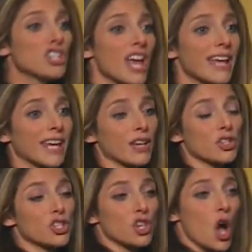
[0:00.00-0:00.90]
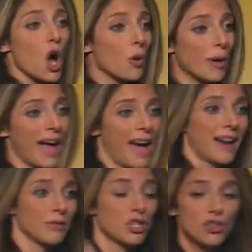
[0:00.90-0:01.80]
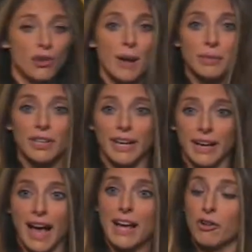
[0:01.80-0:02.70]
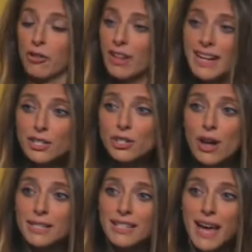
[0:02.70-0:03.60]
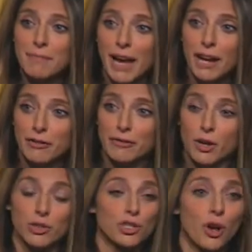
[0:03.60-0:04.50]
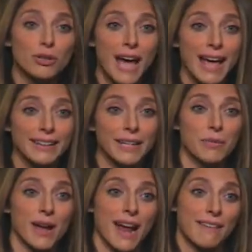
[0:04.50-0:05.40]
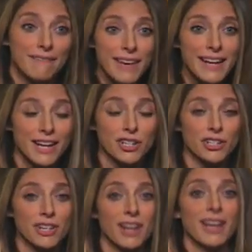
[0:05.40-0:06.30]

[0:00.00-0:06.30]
shaking so bad, I was trembling. I clenched onto that microphone so tightly when I finished,